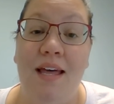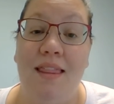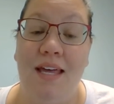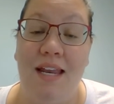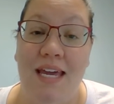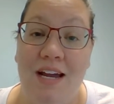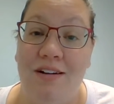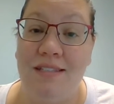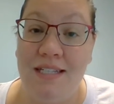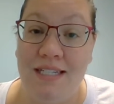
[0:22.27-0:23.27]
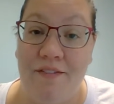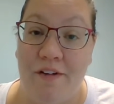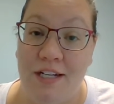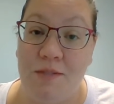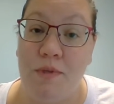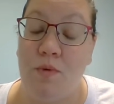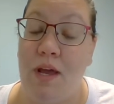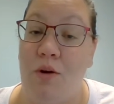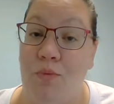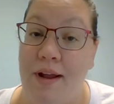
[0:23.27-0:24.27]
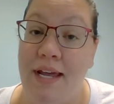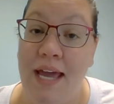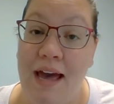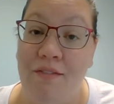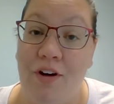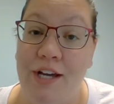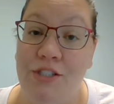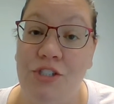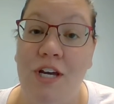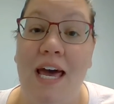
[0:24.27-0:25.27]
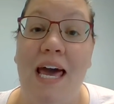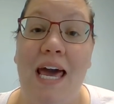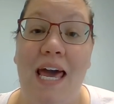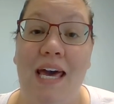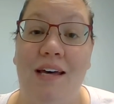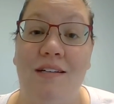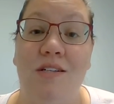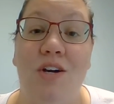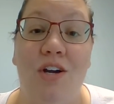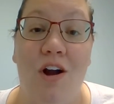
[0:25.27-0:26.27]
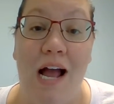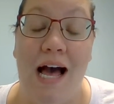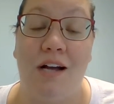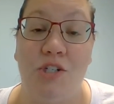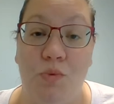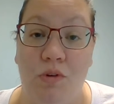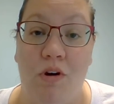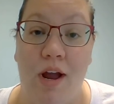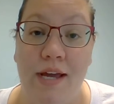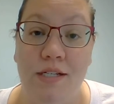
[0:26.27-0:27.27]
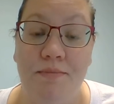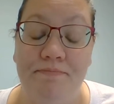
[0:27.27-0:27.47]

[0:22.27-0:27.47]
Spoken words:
then here's the difference between a running average and your actual grade.